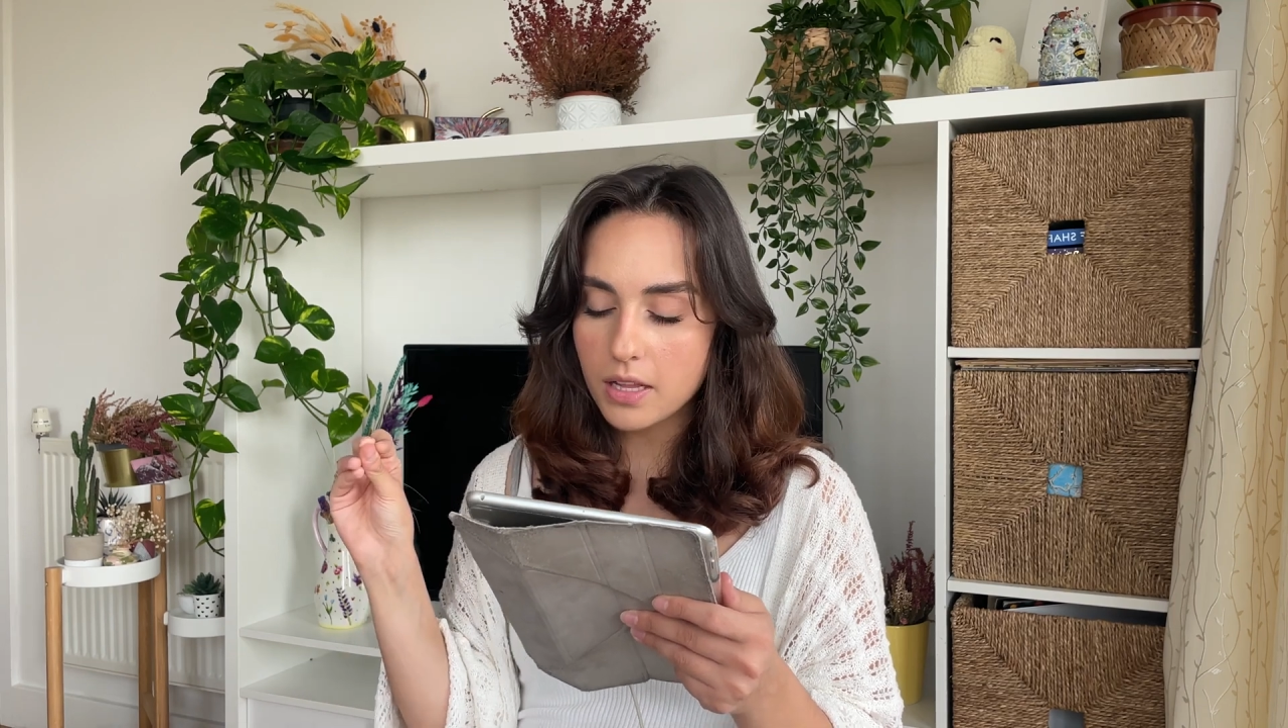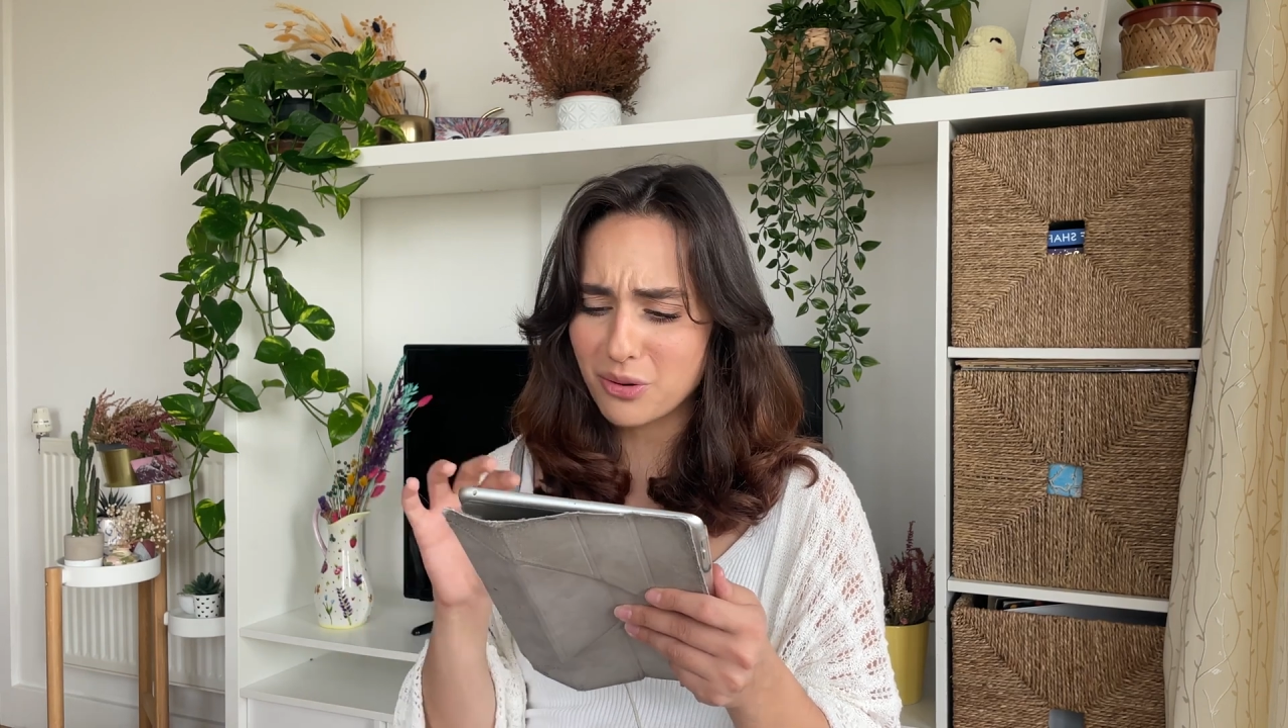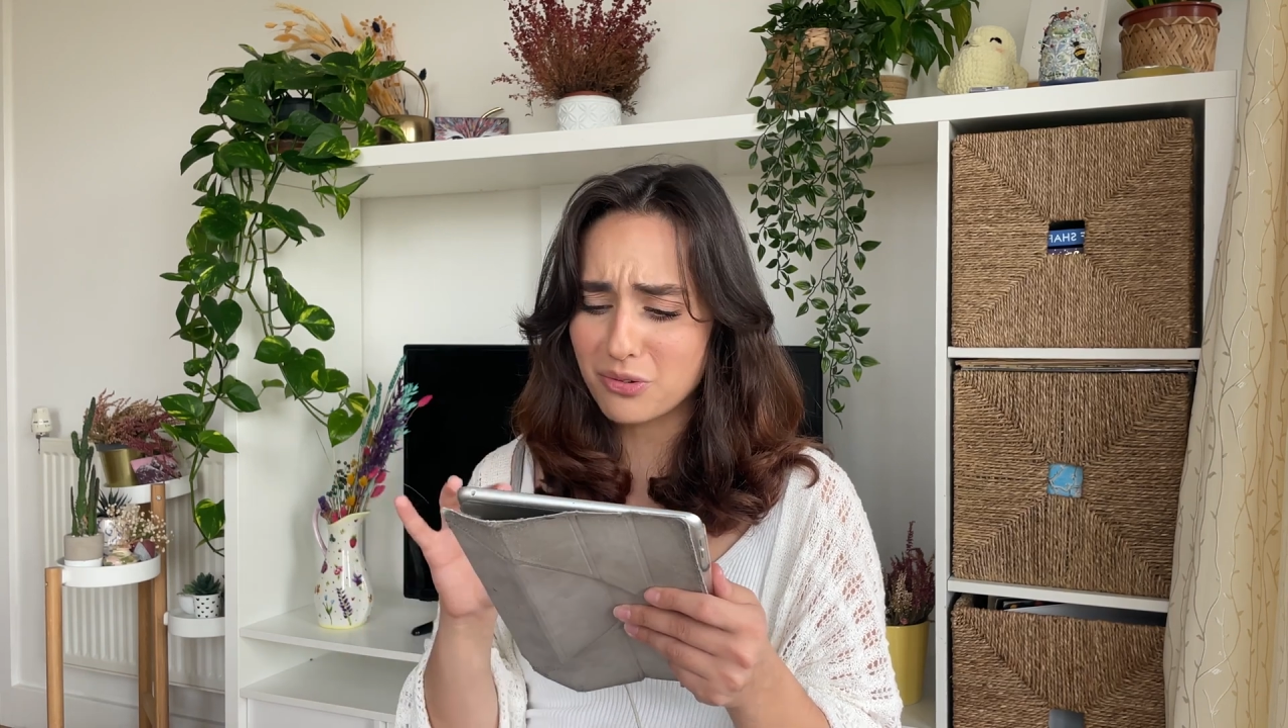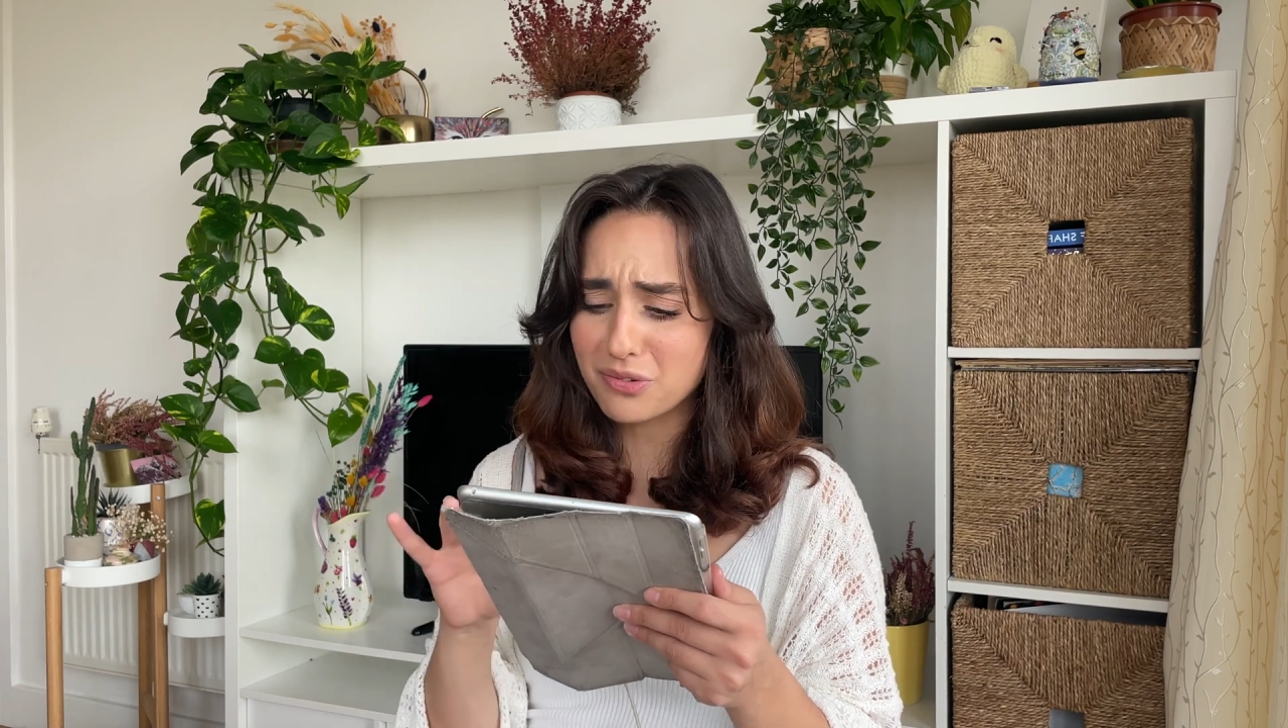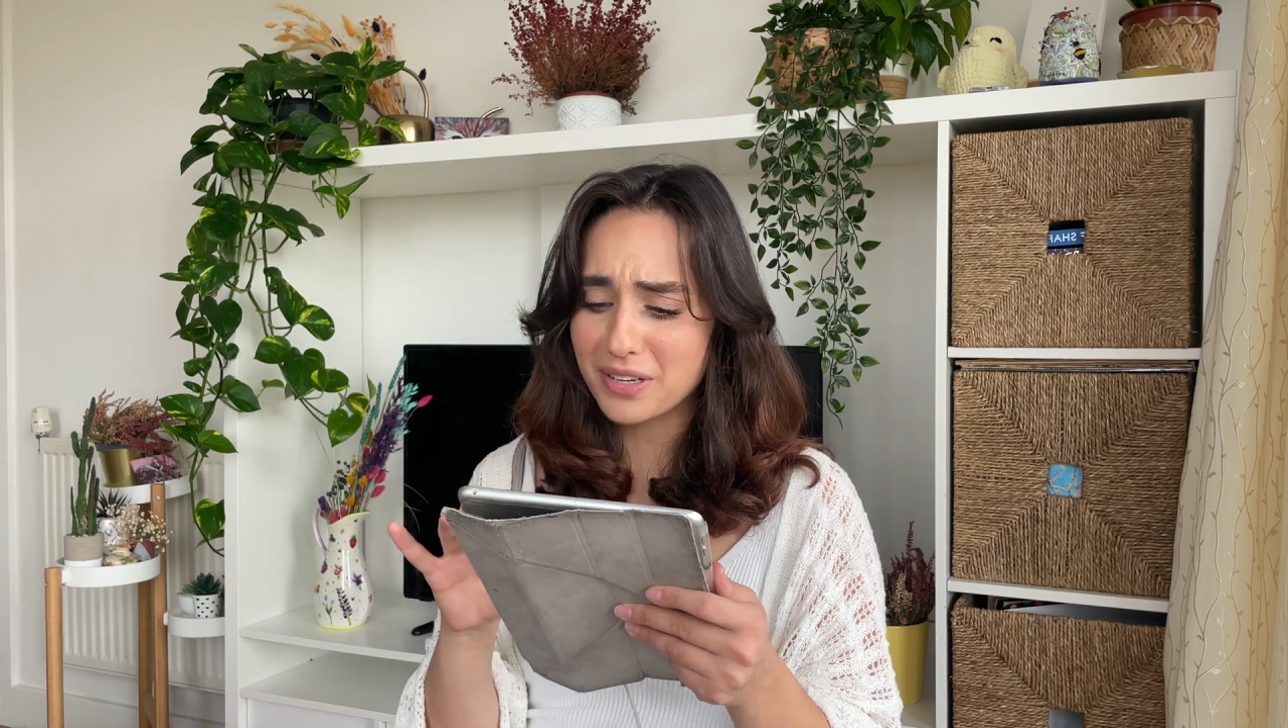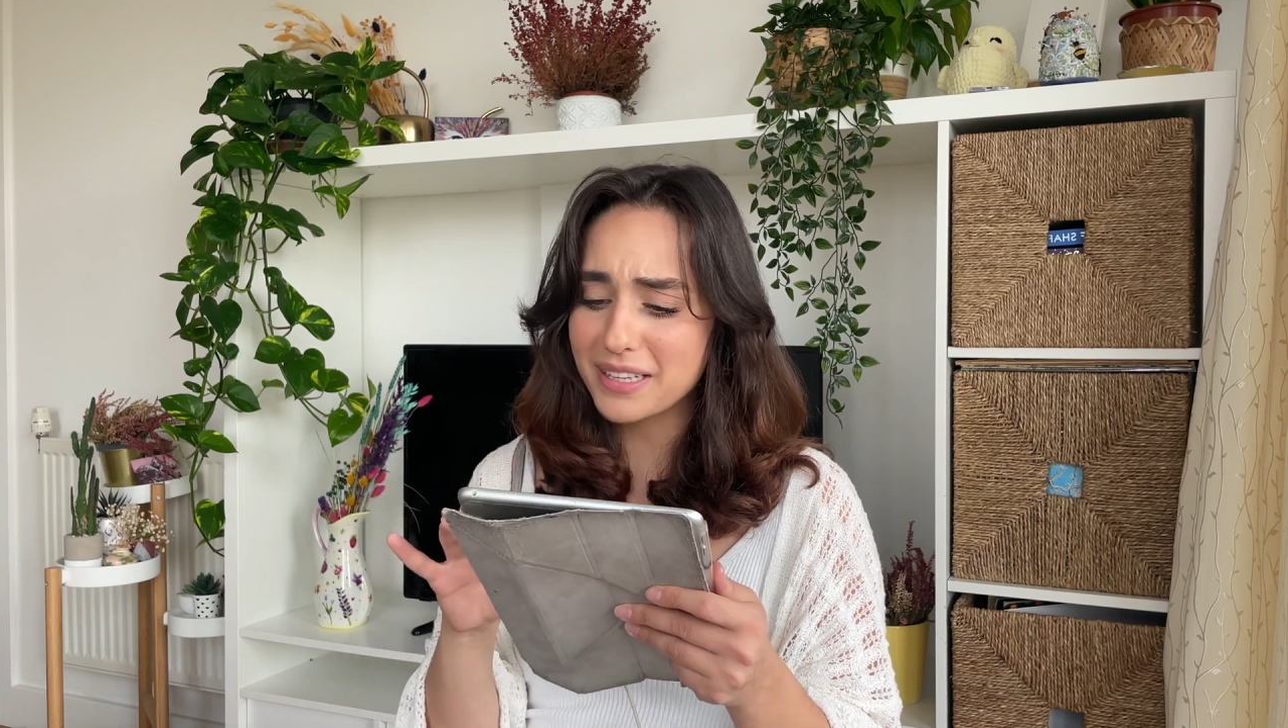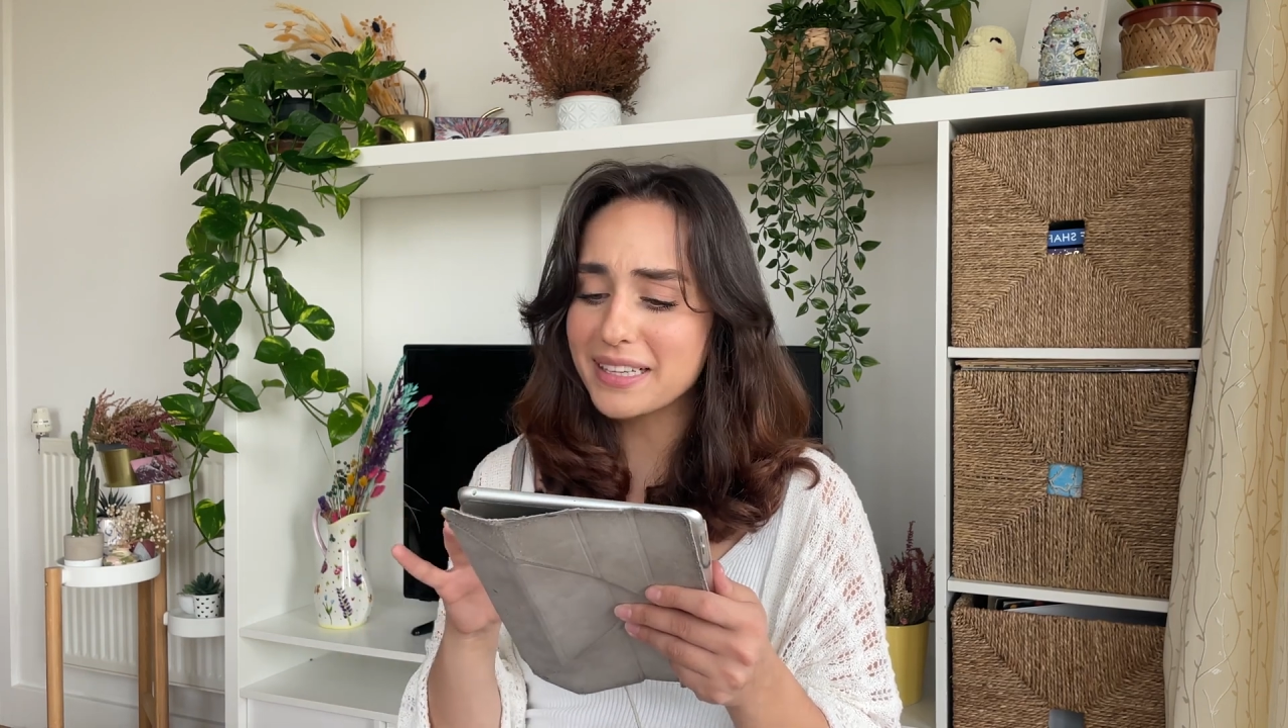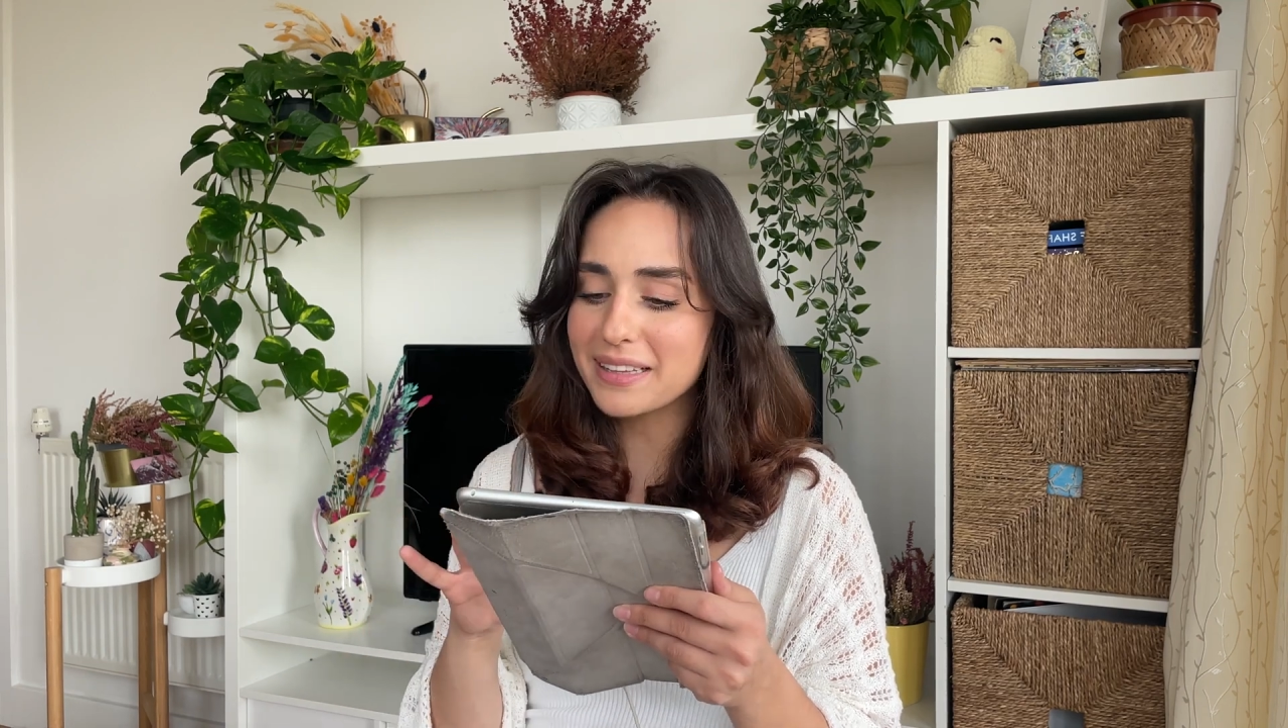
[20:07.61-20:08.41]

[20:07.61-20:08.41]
really